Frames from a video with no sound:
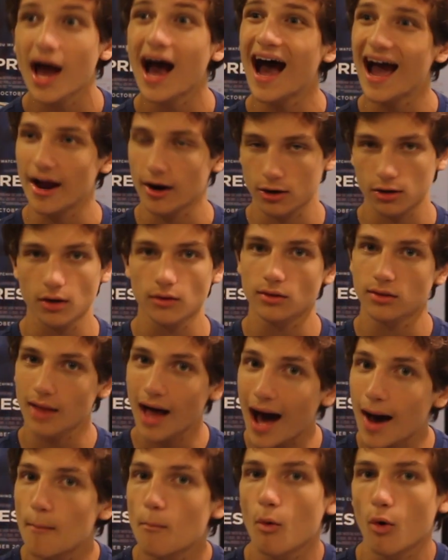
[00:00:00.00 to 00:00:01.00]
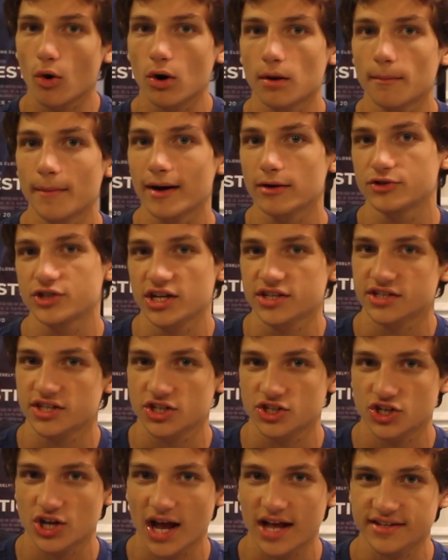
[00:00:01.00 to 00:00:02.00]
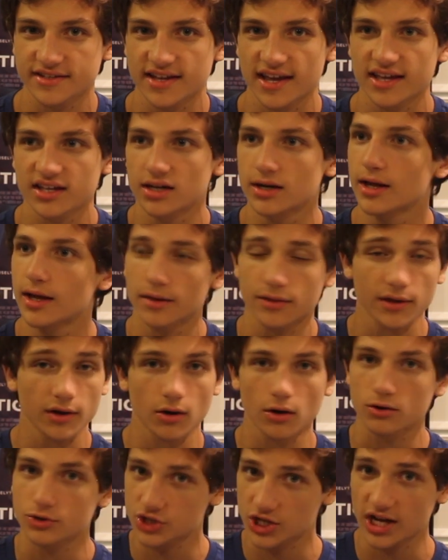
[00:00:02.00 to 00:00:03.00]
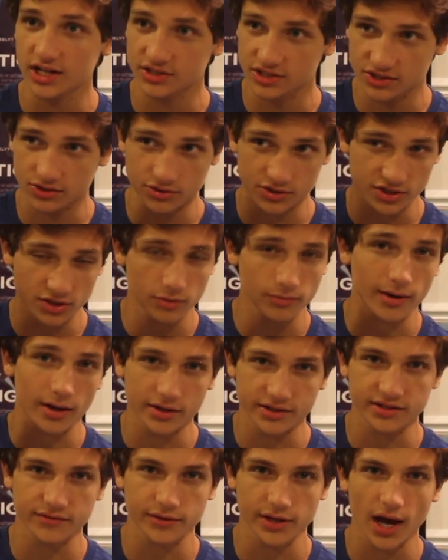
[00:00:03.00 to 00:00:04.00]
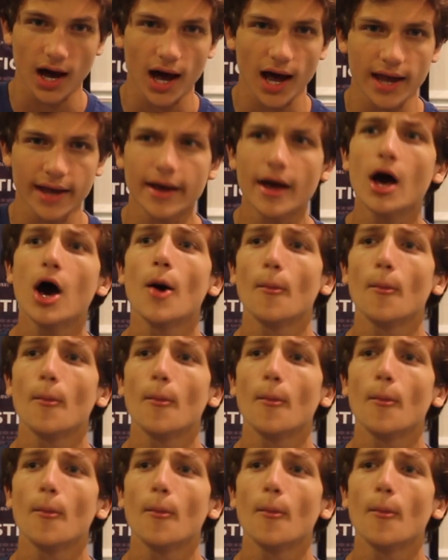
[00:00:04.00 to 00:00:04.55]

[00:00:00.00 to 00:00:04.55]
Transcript: I heard a lot more about Jessica Chastain, and I think her chances are still relatively high,